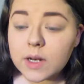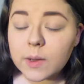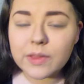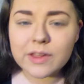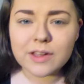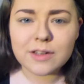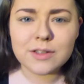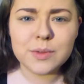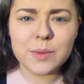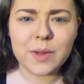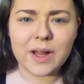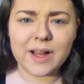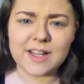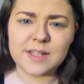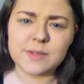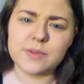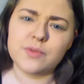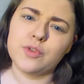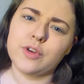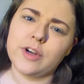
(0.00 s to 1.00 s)
I think I'll do
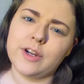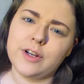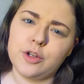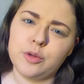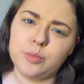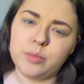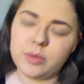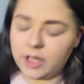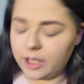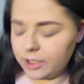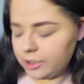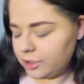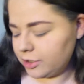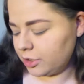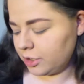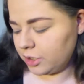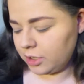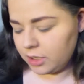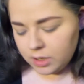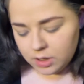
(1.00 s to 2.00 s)
eyes before I do blush.